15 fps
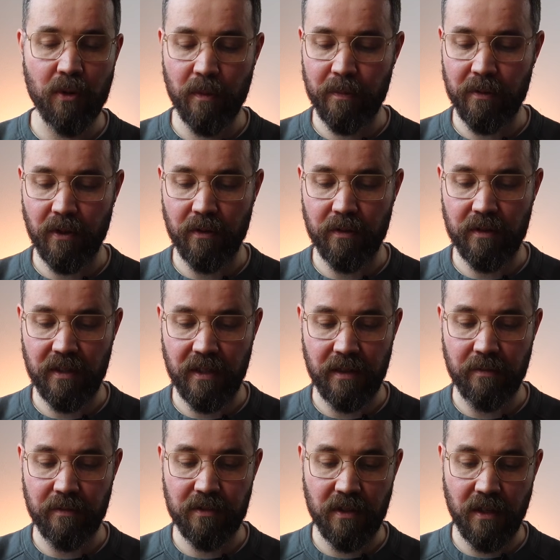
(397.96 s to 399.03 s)
open all the
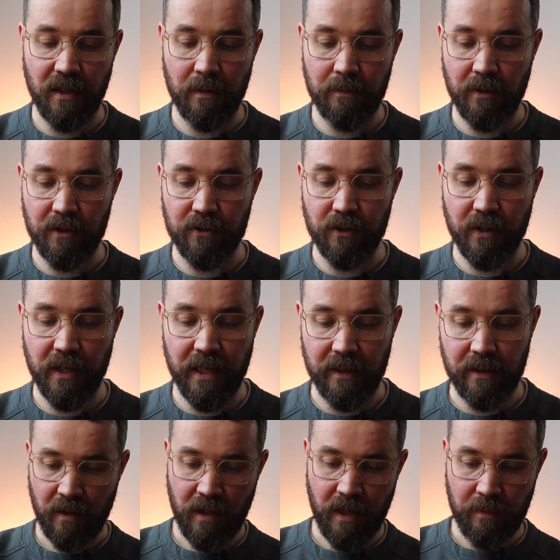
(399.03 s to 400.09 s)
time. It's done up around your
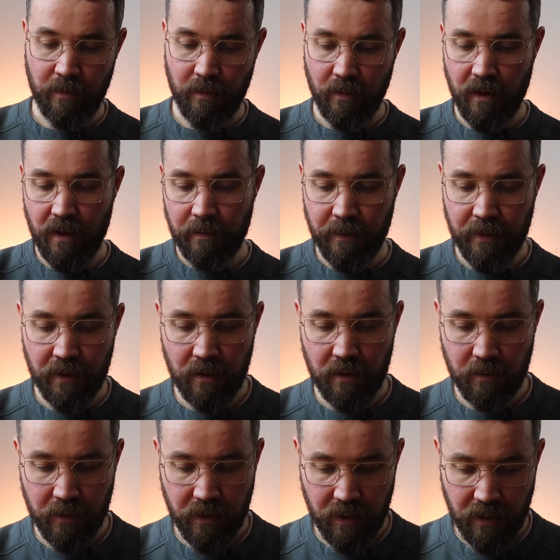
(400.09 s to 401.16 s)
neck. Then when we're up here,
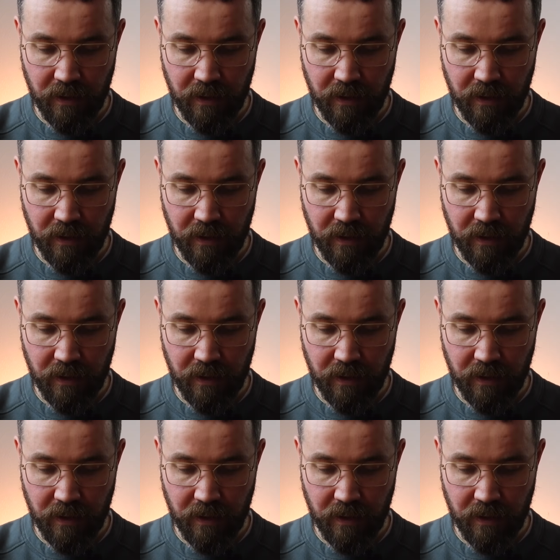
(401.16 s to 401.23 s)
we can